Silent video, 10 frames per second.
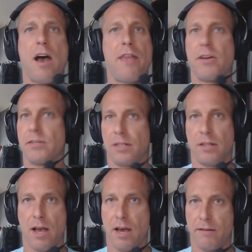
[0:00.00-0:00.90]
There's a
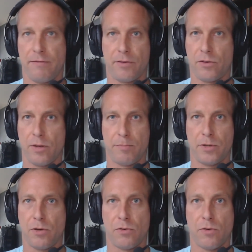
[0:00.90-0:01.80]
lot of
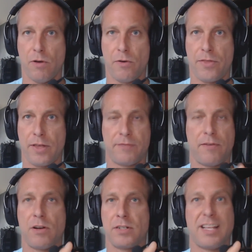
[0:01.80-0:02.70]
crypto growth as
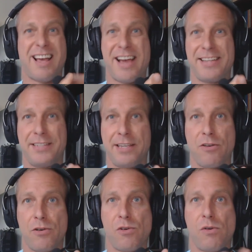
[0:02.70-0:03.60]
far as
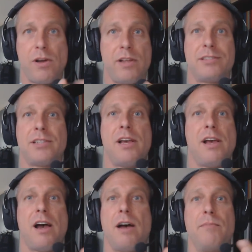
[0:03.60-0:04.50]
ICO coins,
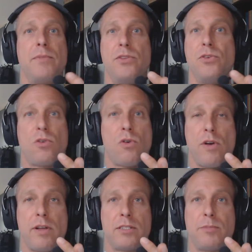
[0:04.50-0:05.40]
new
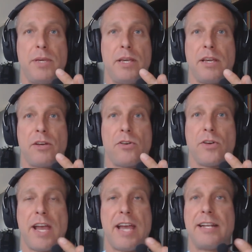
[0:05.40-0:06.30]
coins being
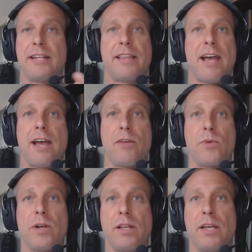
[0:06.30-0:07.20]
created that
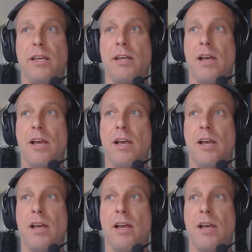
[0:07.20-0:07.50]
really